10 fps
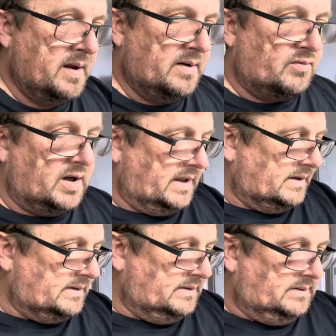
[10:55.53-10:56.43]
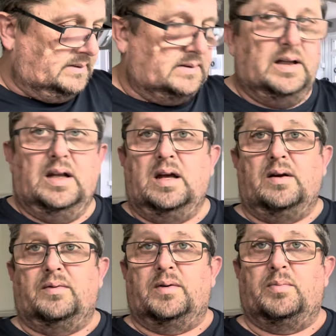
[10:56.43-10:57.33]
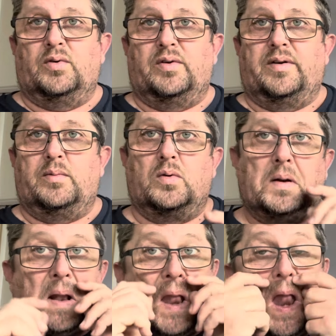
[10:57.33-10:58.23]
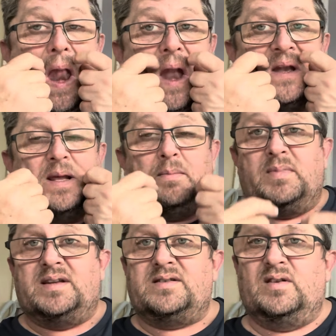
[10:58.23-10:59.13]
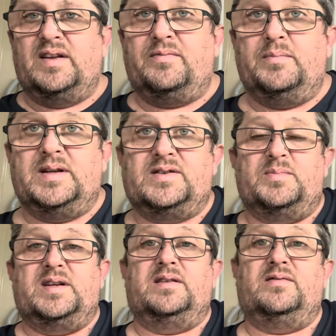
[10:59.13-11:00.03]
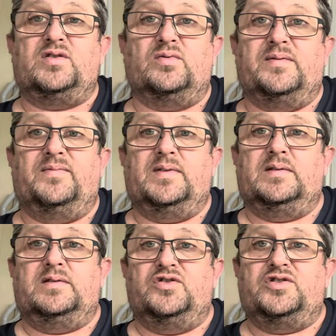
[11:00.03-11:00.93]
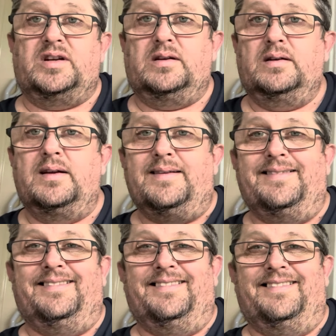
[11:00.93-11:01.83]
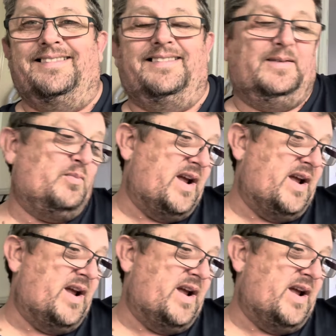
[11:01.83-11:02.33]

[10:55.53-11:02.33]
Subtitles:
Right, I'm not going to bore you anymore. That's 10 minutes or 11 minutes of me talking and shit. But